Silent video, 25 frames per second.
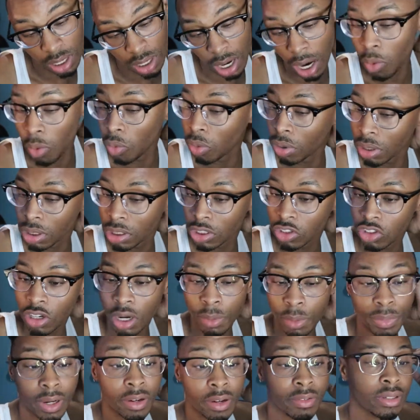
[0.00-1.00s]
I wanted to
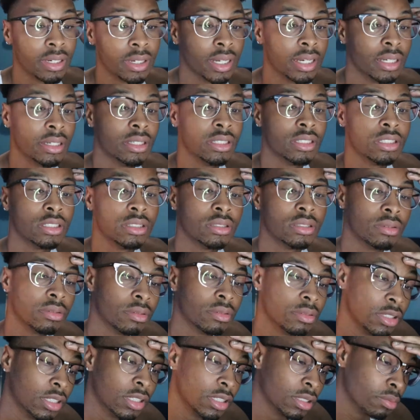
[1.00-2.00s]
drop every day this
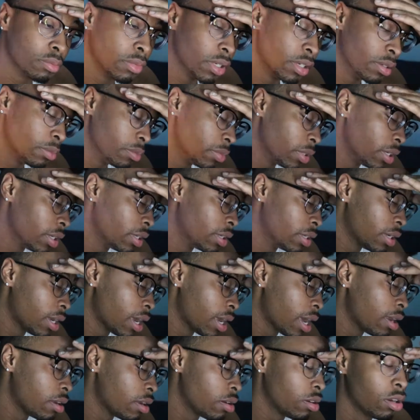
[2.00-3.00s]
this month, bro.
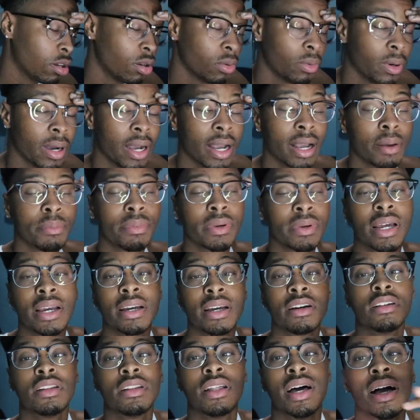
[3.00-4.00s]
I don't know what happened. I
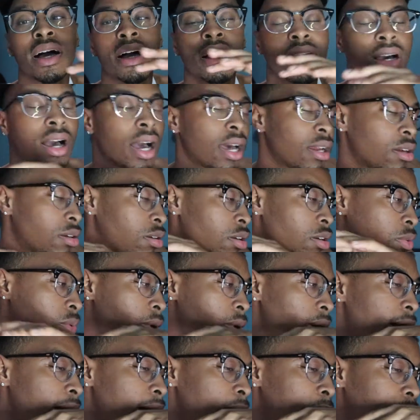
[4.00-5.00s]
ain't gonna lie. I, I don't know
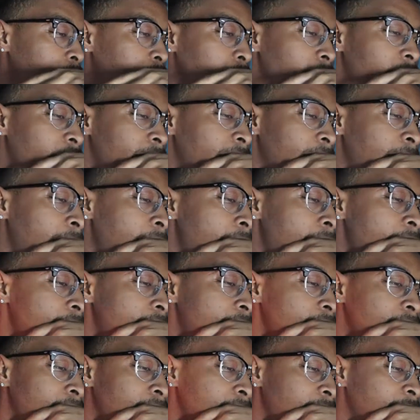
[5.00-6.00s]
what happened, bro.
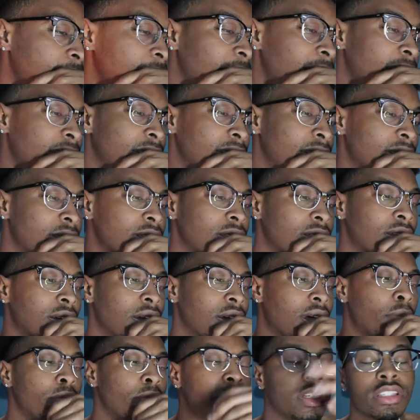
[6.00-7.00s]
It, it,
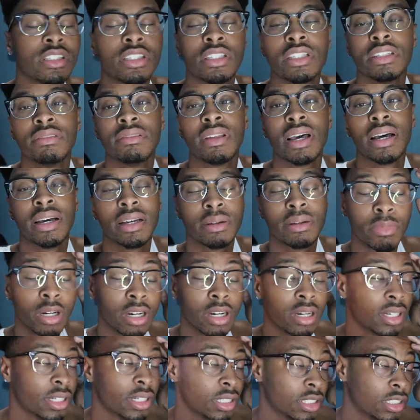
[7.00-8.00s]
I'm gonna just leave that,
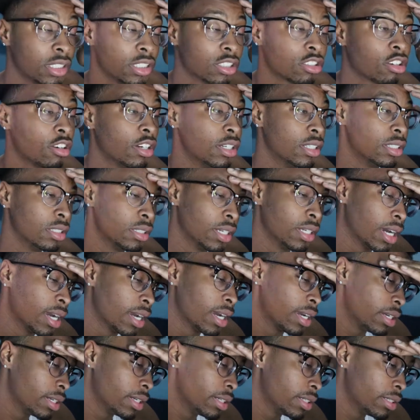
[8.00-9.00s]
bro. It's just crazy.
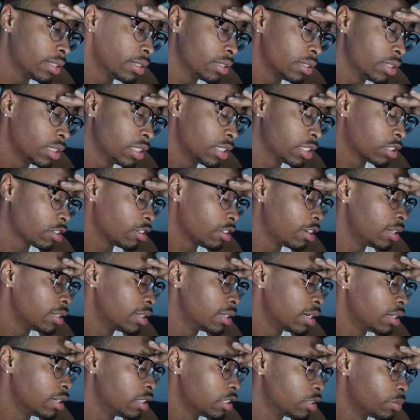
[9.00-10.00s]
I it's just
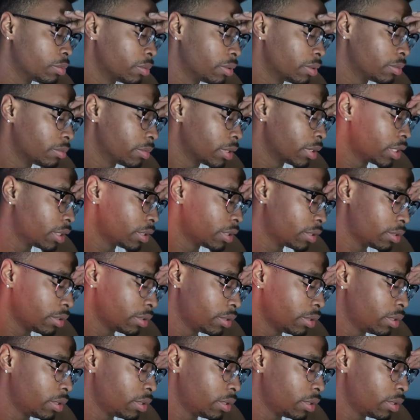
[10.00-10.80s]
crazy at this point, man.